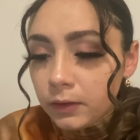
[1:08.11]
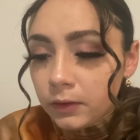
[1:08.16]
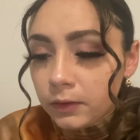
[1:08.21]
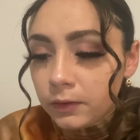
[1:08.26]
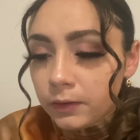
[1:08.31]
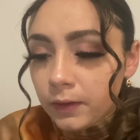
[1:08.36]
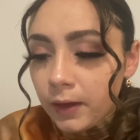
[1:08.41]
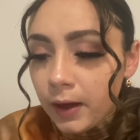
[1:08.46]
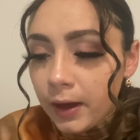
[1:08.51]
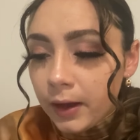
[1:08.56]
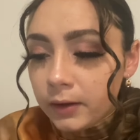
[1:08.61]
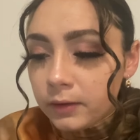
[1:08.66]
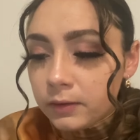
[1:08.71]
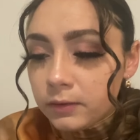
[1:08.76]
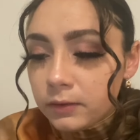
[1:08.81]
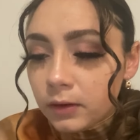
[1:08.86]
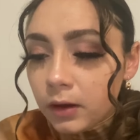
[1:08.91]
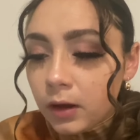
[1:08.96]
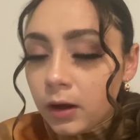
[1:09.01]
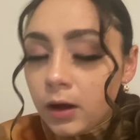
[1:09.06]

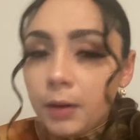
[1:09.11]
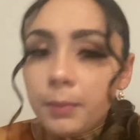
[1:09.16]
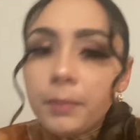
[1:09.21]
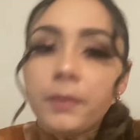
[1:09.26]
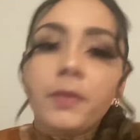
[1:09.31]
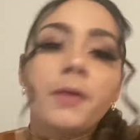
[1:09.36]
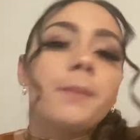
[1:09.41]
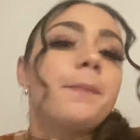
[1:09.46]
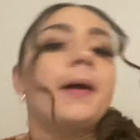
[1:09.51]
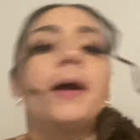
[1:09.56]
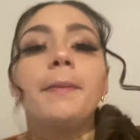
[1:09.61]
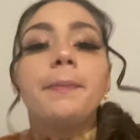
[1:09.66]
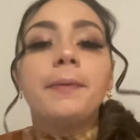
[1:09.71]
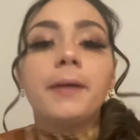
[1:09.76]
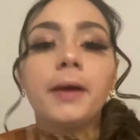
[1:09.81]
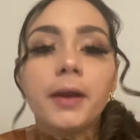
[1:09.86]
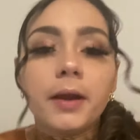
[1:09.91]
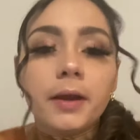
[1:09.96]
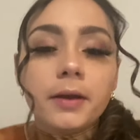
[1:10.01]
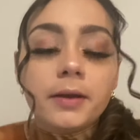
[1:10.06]
that the
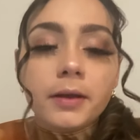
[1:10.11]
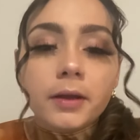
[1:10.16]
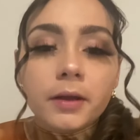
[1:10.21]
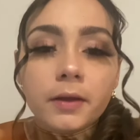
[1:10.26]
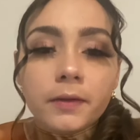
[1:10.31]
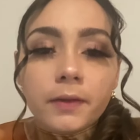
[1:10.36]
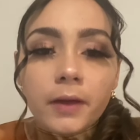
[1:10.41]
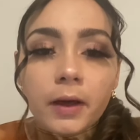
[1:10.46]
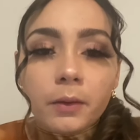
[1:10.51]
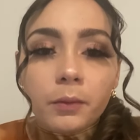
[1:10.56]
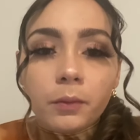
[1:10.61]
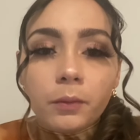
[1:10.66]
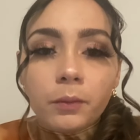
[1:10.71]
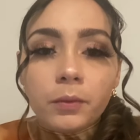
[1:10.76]
pipeline idea that